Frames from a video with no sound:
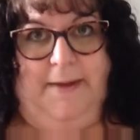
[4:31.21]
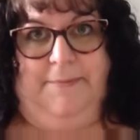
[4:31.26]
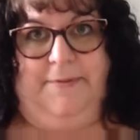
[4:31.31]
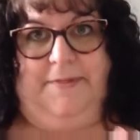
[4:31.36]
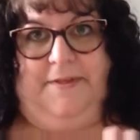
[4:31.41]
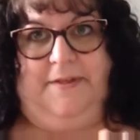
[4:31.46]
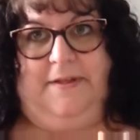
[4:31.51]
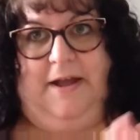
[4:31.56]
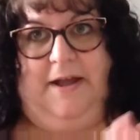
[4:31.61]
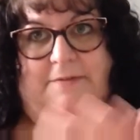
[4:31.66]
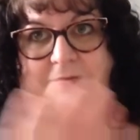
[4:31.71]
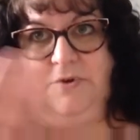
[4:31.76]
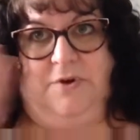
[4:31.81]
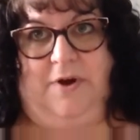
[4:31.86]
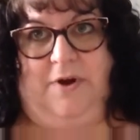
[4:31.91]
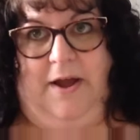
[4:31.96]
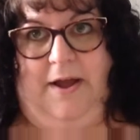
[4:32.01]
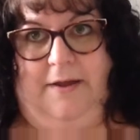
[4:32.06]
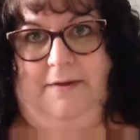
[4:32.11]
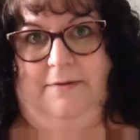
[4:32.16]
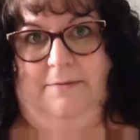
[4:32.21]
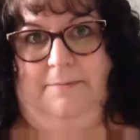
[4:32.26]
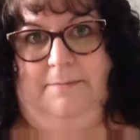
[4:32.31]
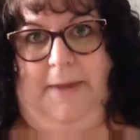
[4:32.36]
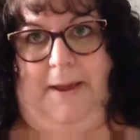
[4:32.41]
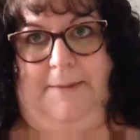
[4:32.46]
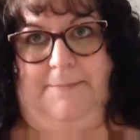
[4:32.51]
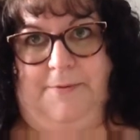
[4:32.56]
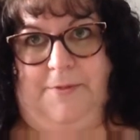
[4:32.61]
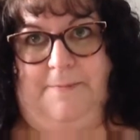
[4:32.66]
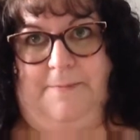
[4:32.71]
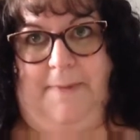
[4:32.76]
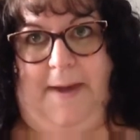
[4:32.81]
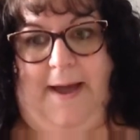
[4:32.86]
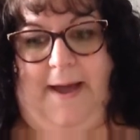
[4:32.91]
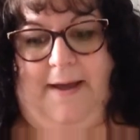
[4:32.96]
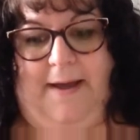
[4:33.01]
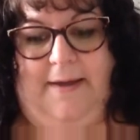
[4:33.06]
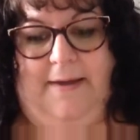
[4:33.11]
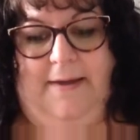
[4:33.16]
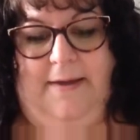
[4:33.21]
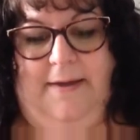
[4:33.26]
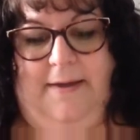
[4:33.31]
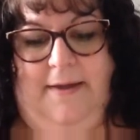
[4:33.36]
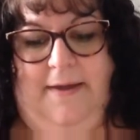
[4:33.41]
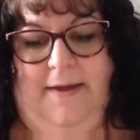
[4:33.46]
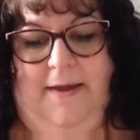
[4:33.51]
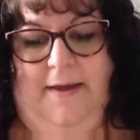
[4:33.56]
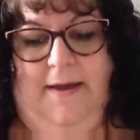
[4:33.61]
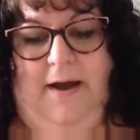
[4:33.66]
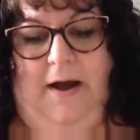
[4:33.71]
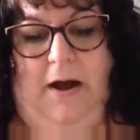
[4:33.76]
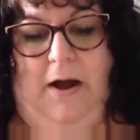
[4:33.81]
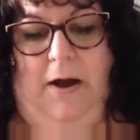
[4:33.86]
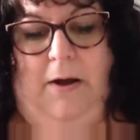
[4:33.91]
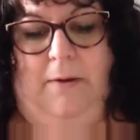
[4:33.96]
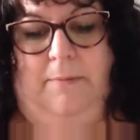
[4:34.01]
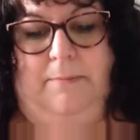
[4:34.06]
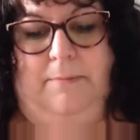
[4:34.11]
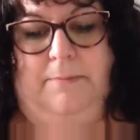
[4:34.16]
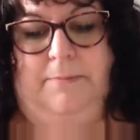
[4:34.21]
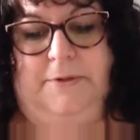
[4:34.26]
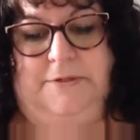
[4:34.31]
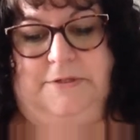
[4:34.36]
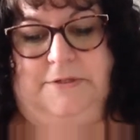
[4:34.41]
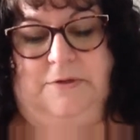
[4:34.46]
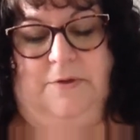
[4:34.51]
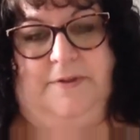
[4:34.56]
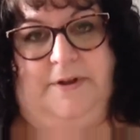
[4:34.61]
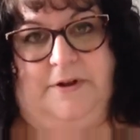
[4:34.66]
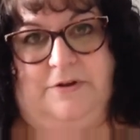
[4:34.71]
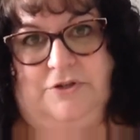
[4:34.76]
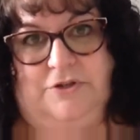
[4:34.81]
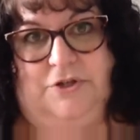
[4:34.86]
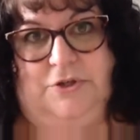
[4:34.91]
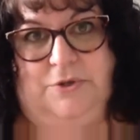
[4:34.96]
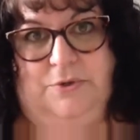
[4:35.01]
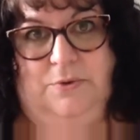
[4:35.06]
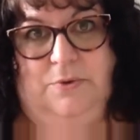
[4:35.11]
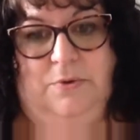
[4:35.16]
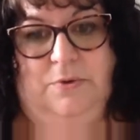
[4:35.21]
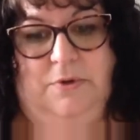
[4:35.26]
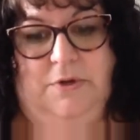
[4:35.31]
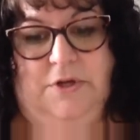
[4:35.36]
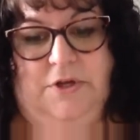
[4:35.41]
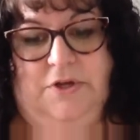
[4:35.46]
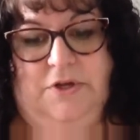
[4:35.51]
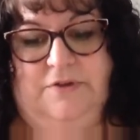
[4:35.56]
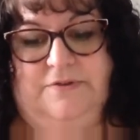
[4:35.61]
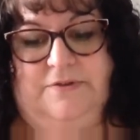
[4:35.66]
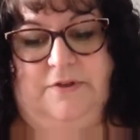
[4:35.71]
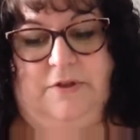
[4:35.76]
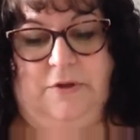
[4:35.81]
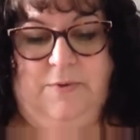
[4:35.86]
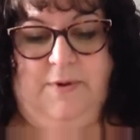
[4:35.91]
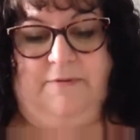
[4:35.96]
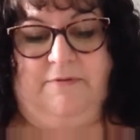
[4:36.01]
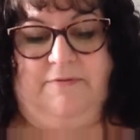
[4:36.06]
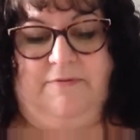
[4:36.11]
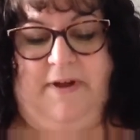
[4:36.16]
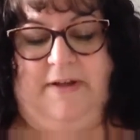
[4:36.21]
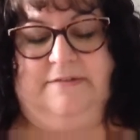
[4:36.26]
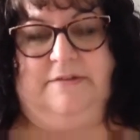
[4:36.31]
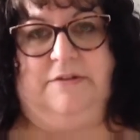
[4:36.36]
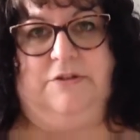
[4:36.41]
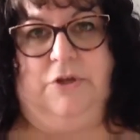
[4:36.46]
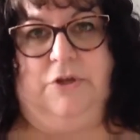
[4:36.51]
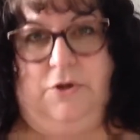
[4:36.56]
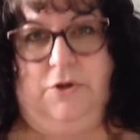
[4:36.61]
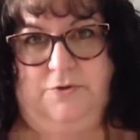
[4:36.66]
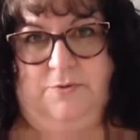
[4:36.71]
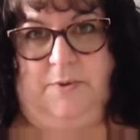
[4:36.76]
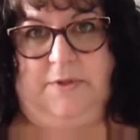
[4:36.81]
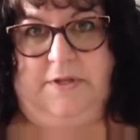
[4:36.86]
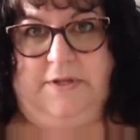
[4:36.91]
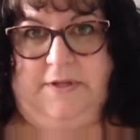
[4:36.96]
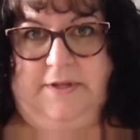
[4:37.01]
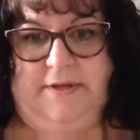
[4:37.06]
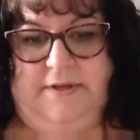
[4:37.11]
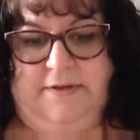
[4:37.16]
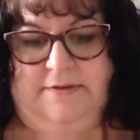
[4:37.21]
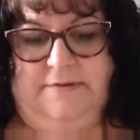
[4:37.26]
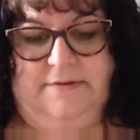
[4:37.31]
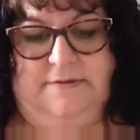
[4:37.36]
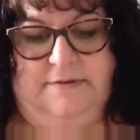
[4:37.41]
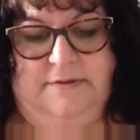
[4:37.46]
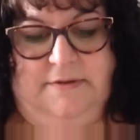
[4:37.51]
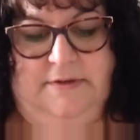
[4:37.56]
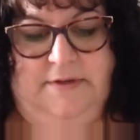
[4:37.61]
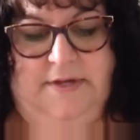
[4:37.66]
But then after I paper the back, put it on there too, so that whoever finds it knows what it is.